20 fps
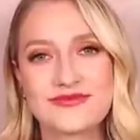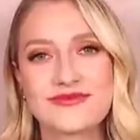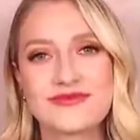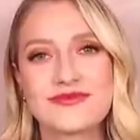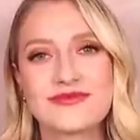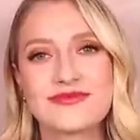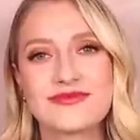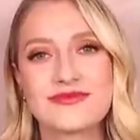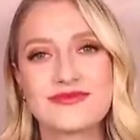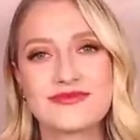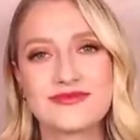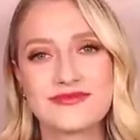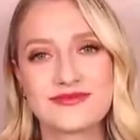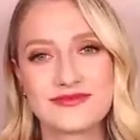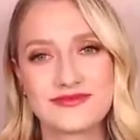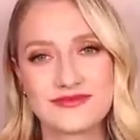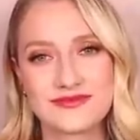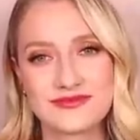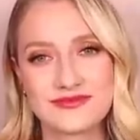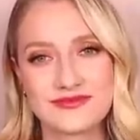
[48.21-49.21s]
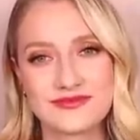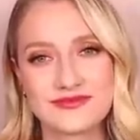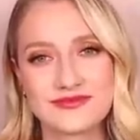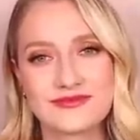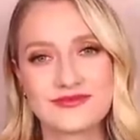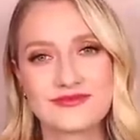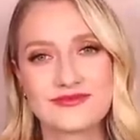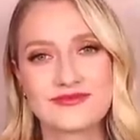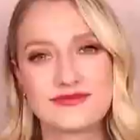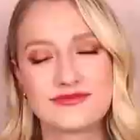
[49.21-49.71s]

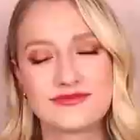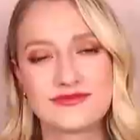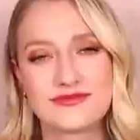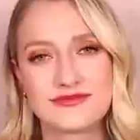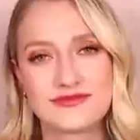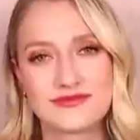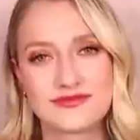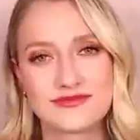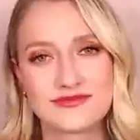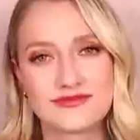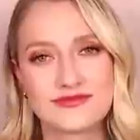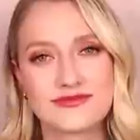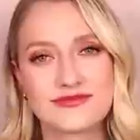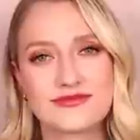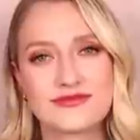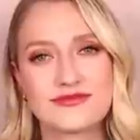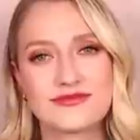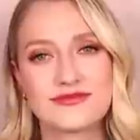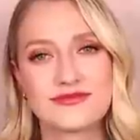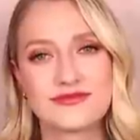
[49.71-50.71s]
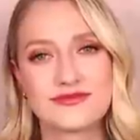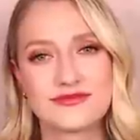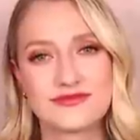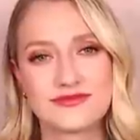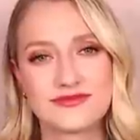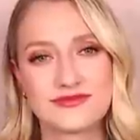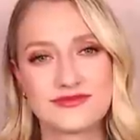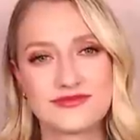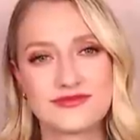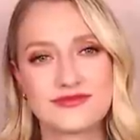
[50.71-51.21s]

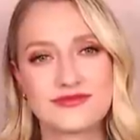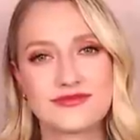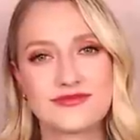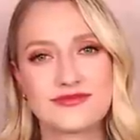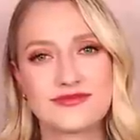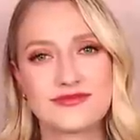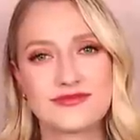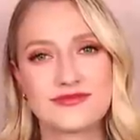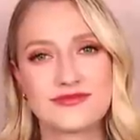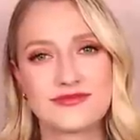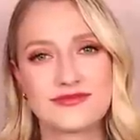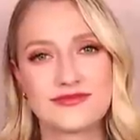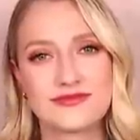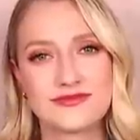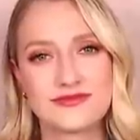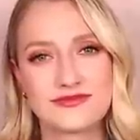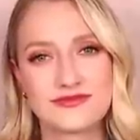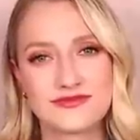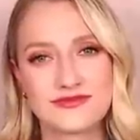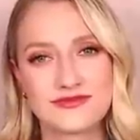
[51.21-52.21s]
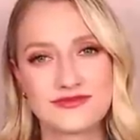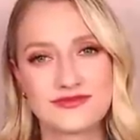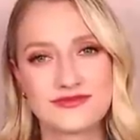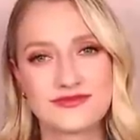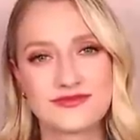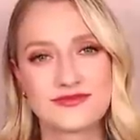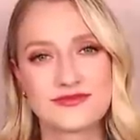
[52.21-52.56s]
This person isn't speaking.